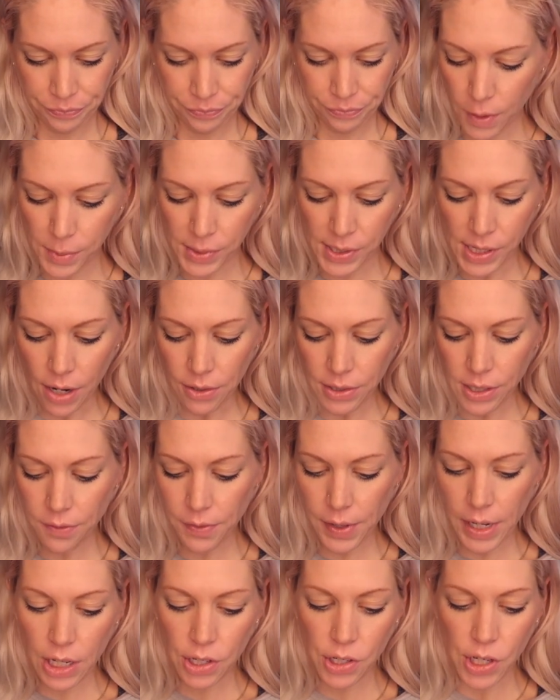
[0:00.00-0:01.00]
From start to
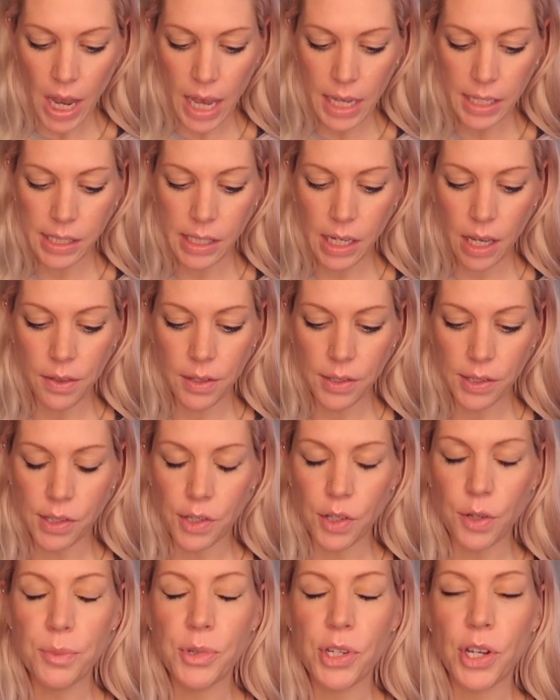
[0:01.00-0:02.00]
finish, I'd say the
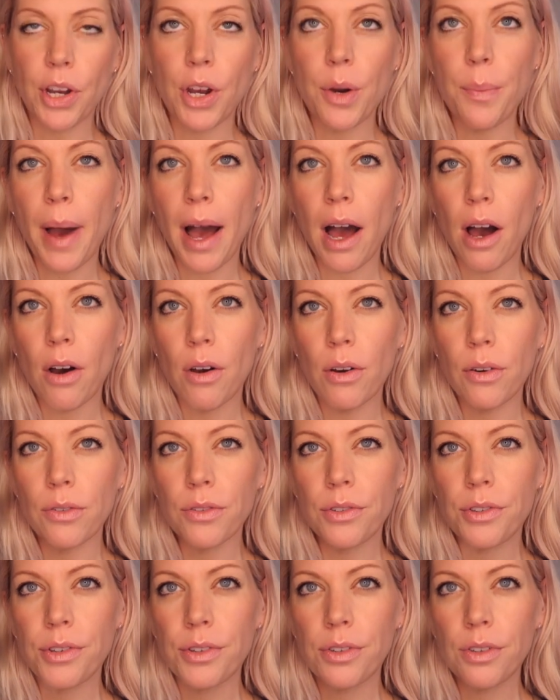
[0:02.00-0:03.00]
soup took
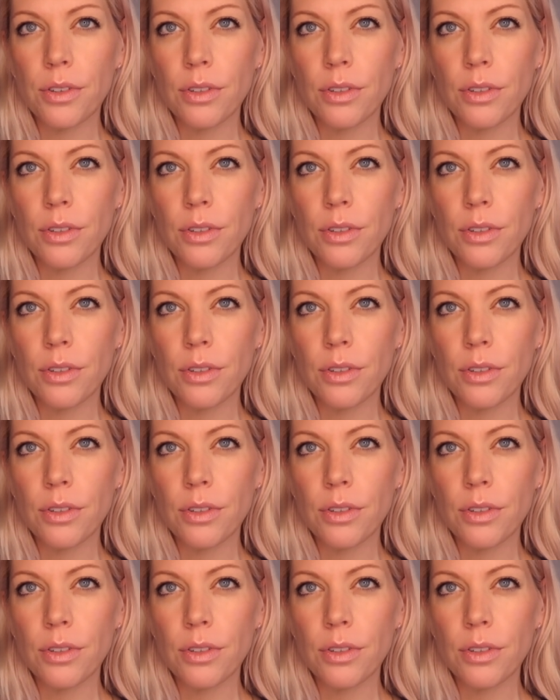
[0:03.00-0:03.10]
about,